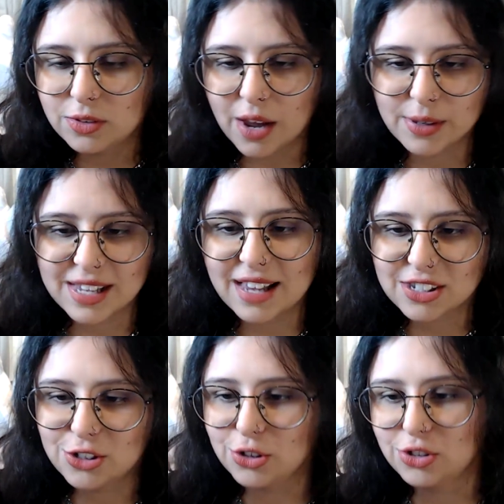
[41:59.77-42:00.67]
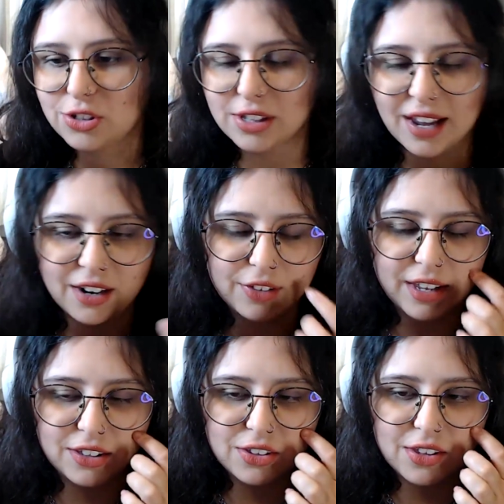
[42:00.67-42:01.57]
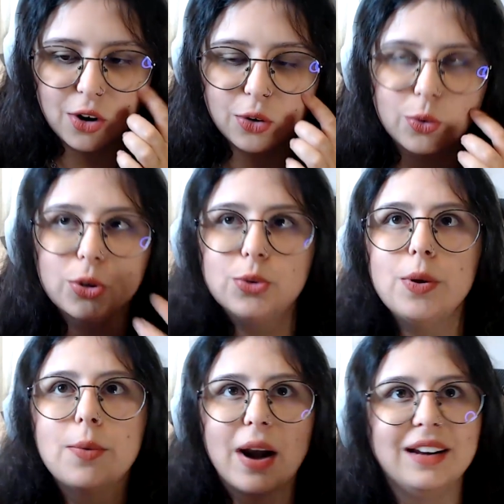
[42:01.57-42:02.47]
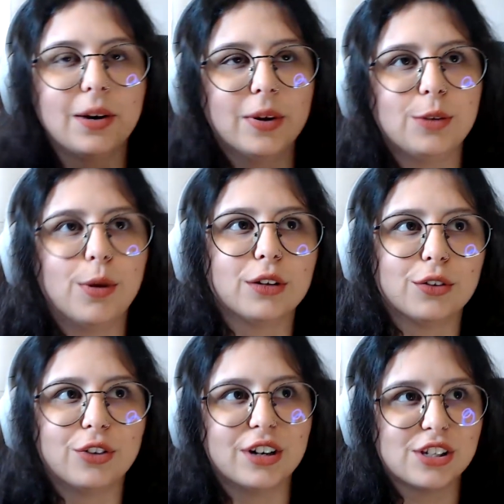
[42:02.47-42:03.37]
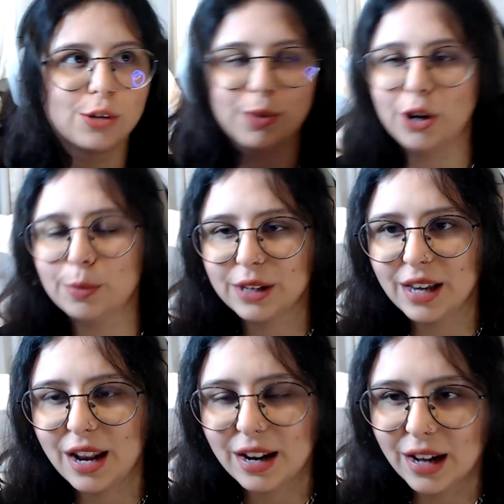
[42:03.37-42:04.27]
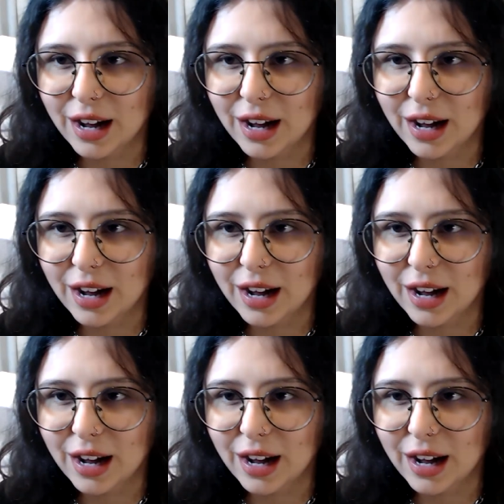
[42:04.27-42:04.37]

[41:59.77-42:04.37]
was asked to kind of like, oh, could we write a Quint model for this super complicated